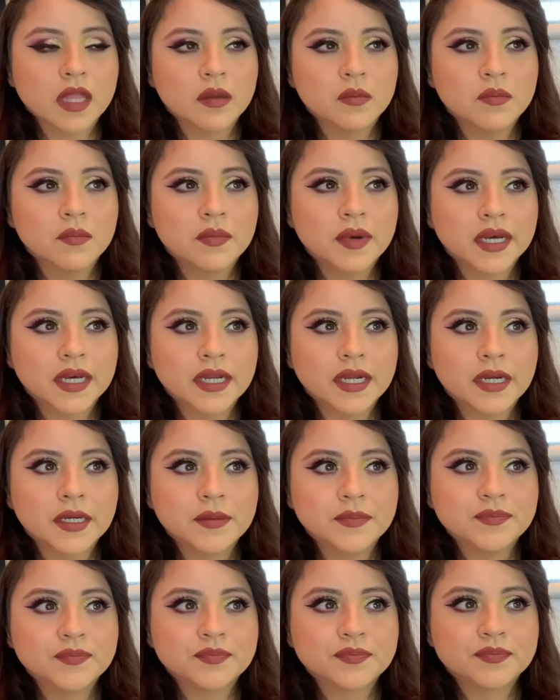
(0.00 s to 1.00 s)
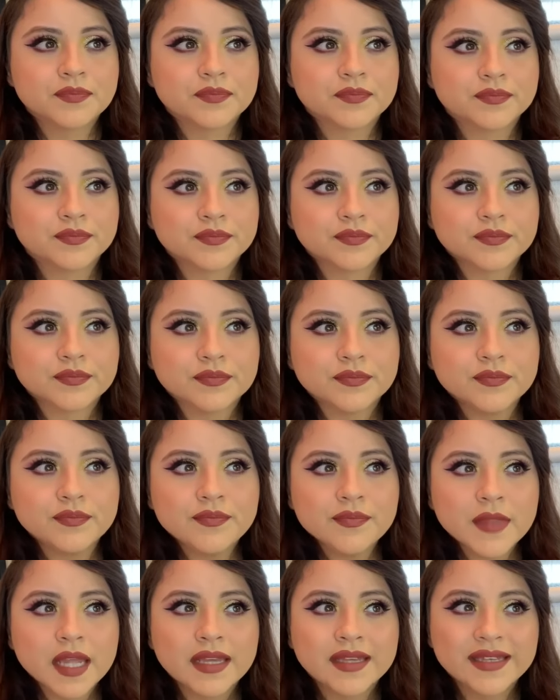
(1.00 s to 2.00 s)
But um
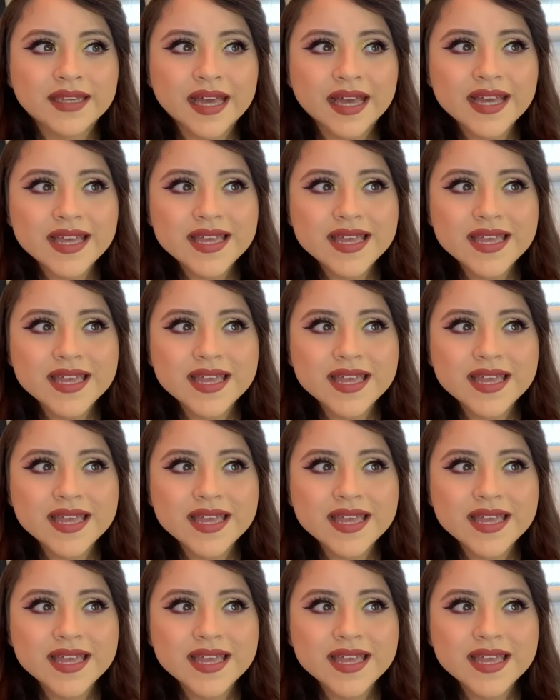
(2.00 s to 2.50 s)
yeah.